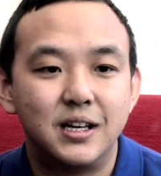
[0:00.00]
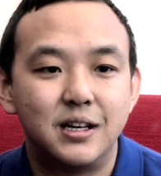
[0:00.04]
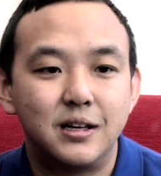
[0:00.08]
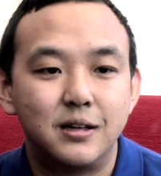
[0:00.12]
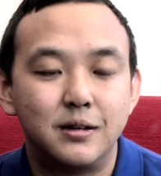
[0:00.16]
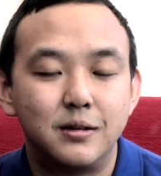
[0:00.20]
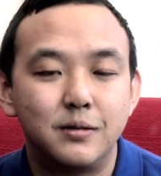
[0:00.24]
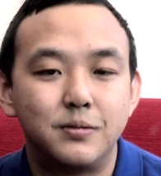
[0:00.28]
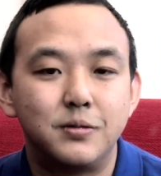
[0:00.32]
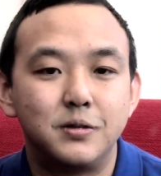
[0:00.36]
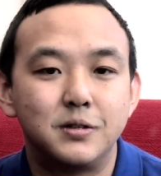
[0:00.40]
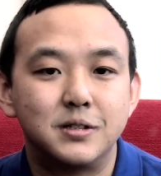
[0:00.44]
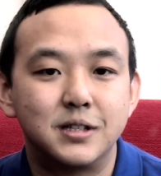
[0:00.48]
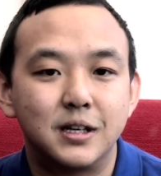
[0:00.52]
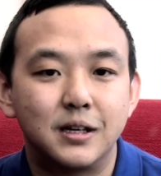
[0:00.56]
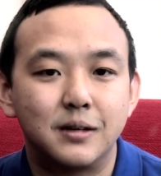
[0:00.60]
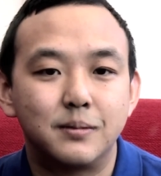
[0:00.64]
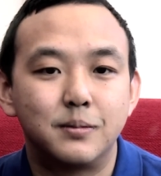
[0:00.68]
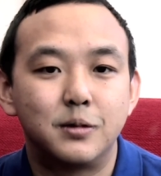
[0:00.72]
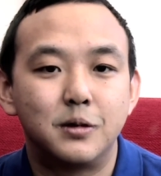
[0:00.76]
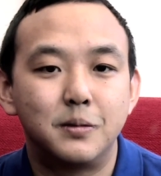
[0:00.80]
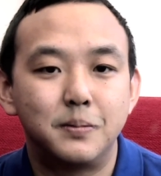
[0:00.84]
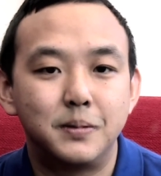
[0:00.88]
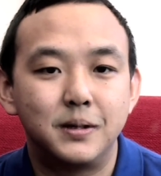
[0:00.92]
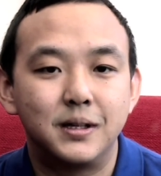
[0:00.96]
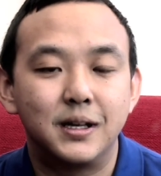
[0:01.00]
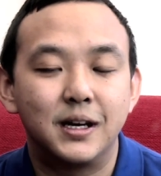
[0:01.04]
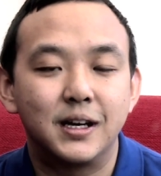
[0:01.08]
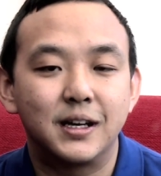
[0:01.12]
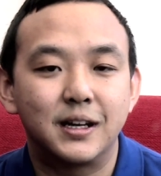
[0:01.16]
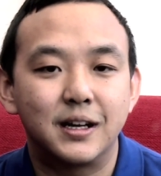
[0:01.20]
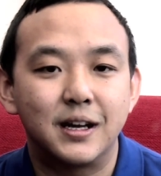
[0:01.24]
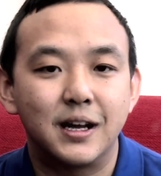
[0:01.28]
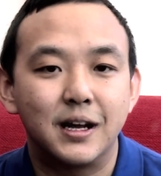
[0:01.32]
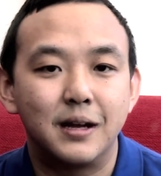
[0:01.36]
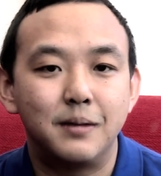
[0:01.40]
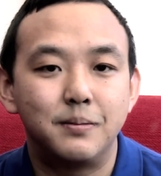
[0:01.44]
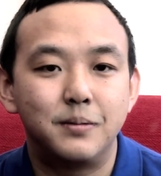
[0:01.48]
In the future I'm hoping that I can
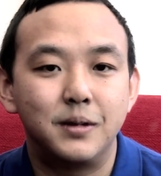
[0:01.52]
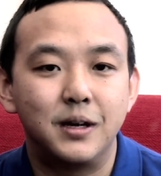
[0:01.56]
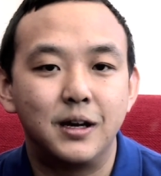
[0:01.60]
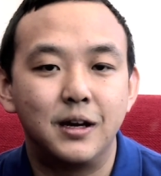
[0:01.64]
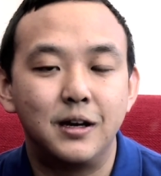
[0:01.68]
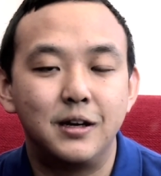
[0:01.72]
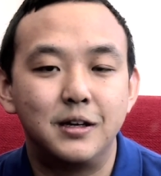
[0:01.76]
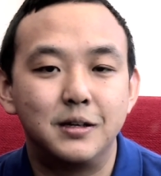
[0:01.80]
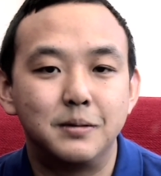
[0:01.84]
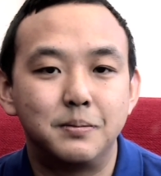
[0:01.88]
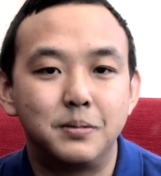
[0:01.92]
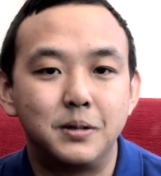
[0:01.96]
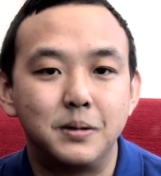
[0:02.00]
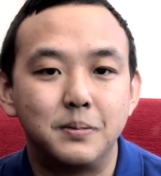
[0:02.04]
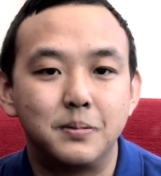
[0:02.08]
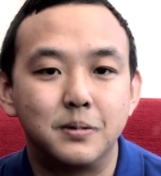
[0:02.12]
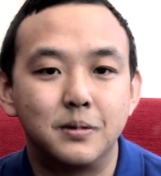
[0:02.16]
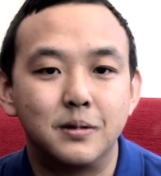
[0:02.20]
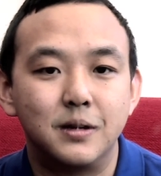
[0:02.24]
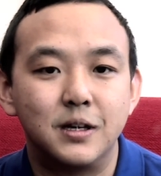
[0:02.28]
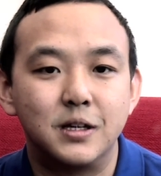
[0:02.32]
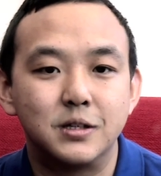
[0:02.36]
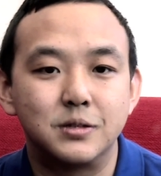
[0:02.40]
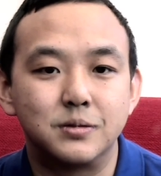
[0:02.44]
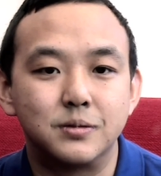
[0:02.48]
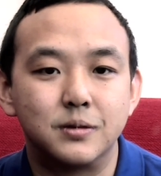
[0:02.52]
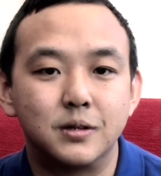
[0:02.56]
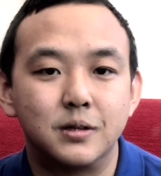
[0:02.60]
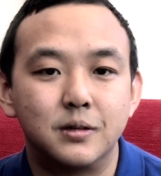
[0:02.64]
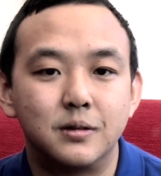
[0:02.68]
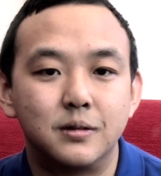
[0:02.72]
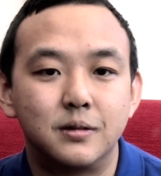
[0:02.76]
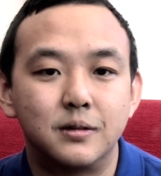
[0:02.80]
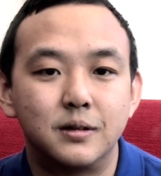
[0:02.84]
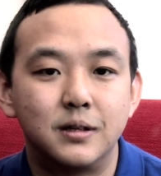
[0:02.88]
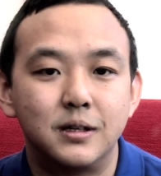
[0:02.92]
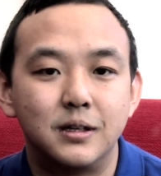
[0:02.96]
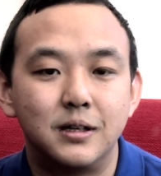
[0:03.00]
help elder people as
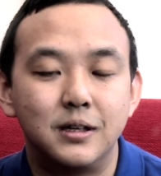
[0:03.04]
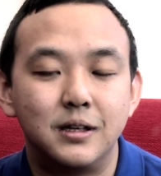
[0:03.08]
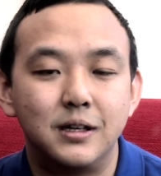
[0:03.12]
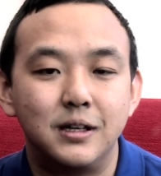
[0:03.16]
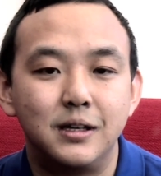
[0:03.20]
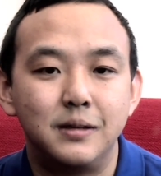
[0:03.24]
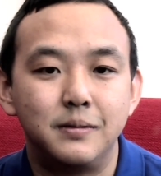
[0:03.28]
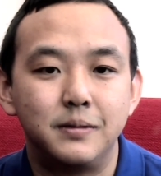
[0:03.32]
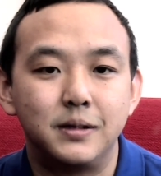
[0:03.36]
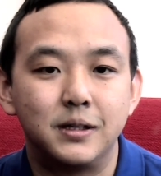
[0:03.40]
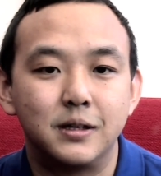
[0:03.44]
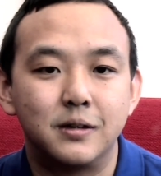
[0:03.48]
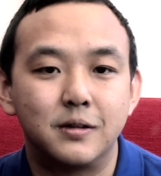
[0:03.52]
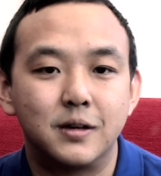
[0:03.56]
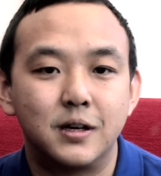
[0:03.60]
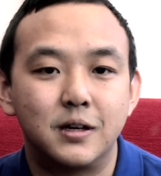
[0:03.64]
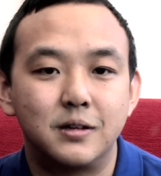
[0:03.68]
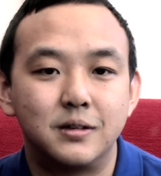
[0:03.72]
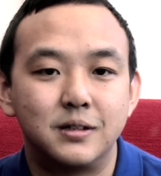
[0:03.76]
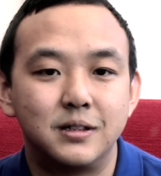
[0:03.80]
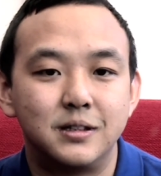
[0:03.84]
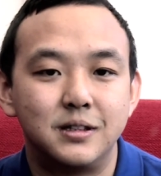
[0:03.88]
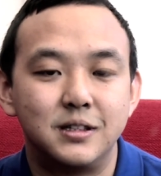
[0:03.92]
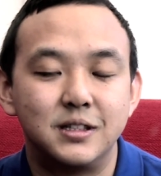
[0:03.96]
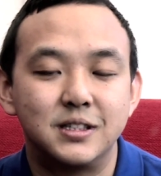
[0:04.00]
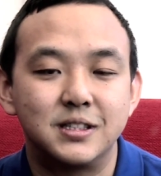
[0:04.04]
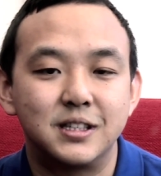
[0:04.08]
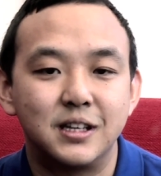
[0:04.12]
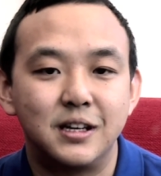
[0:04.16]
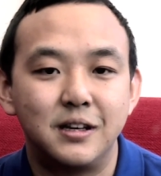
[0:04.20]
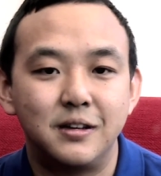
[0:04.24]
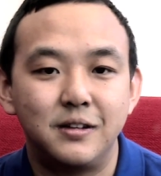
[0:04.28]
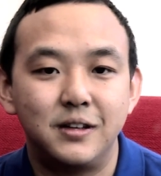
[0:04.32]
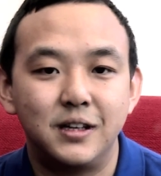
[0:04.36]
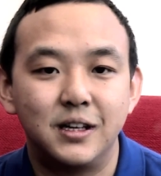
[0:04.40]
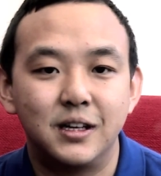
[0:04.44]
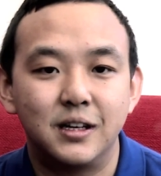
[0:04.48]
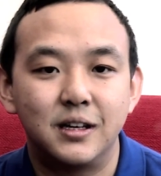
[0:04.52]
well, living around in this
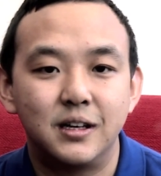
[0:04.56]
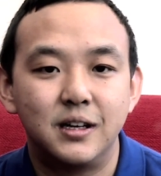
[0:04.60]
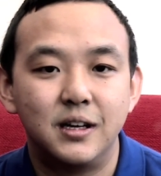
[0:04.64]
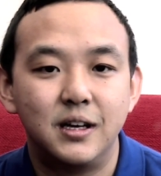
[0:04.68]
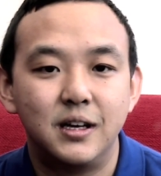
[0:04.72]
area.